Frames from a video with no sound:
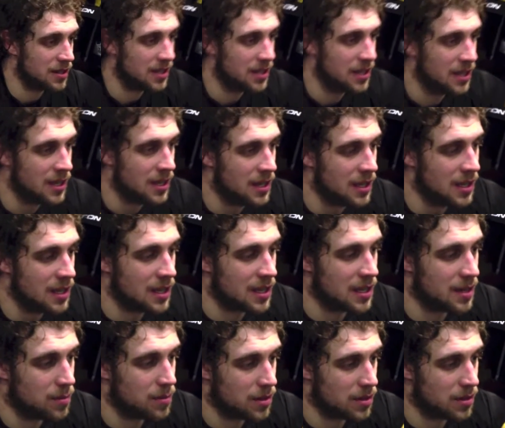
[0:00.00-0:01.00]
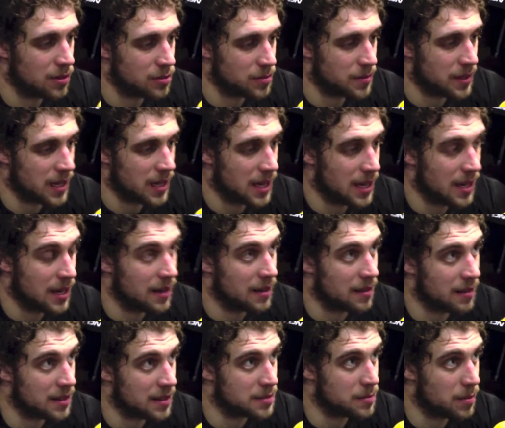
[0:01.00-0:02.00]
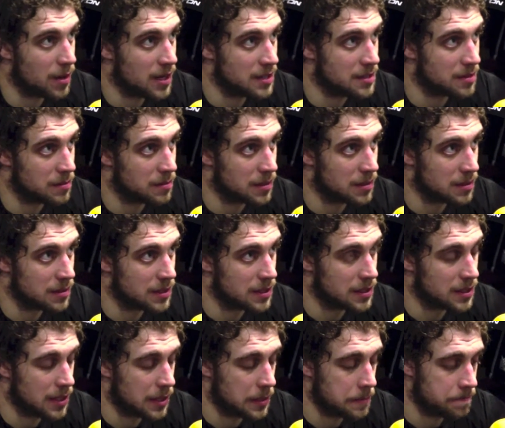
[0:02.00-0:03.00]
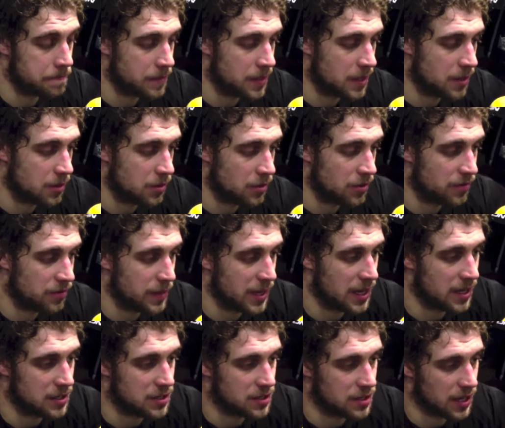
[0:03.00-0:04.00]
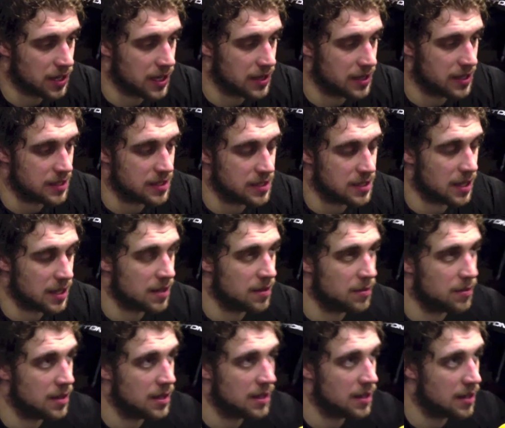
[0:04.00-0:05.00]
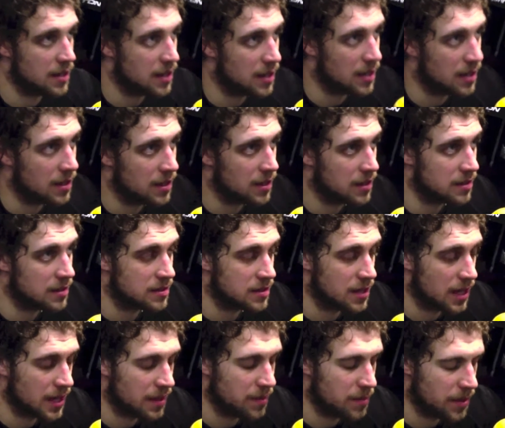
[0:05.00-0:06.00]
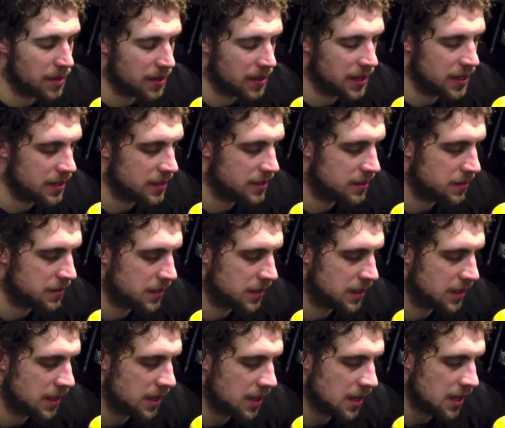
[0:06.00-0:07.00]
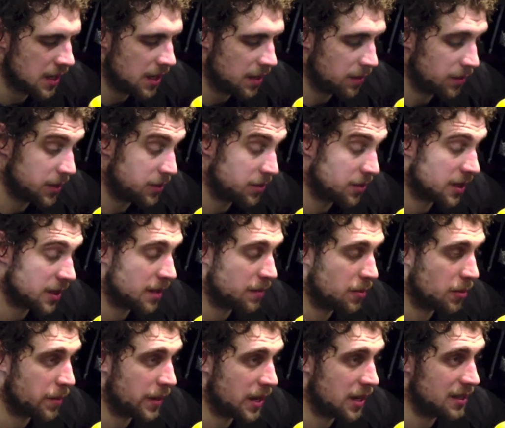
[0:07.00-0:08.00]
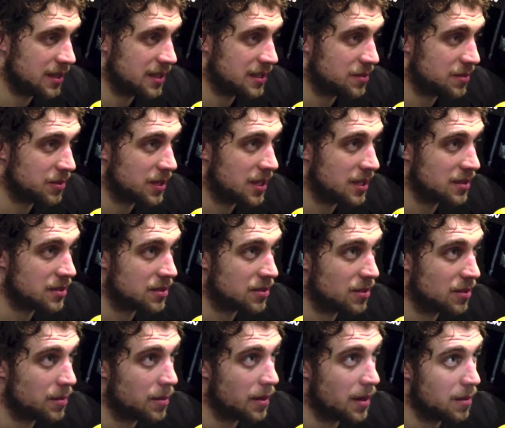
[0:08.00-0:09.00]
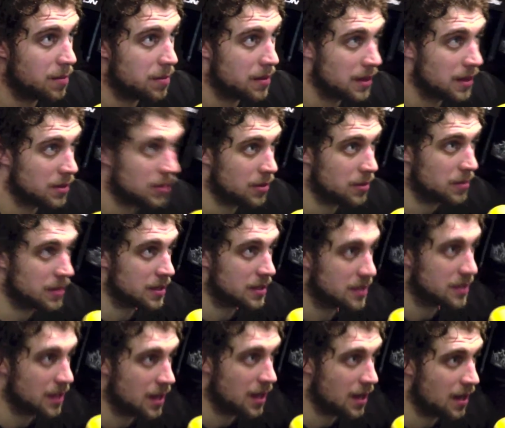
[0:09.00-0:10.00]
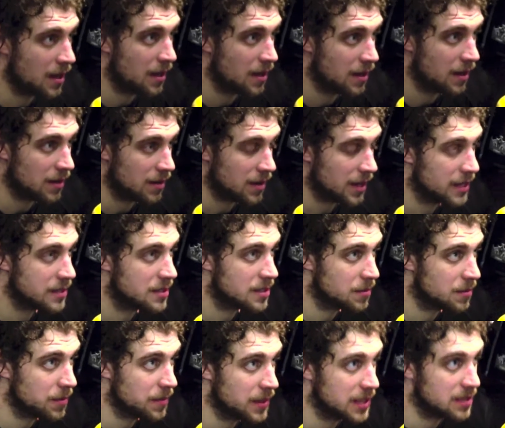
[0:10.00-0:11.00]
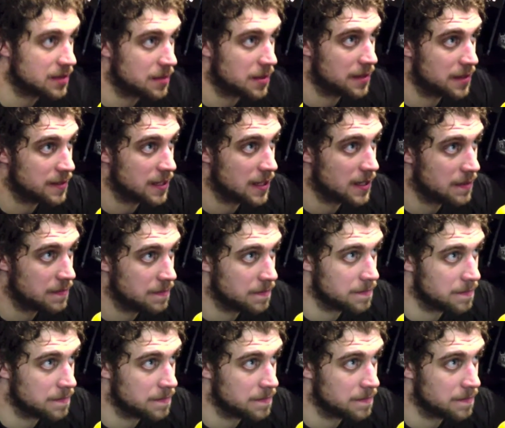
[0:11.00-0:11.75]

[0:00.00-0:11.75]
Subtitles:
and a couple of goals behind, anything's possible. And, you know, we've managed to get that second one in the second period. We drew a couple of penalties. We didn't score a power play goal, but, you know, gained some momentum off that.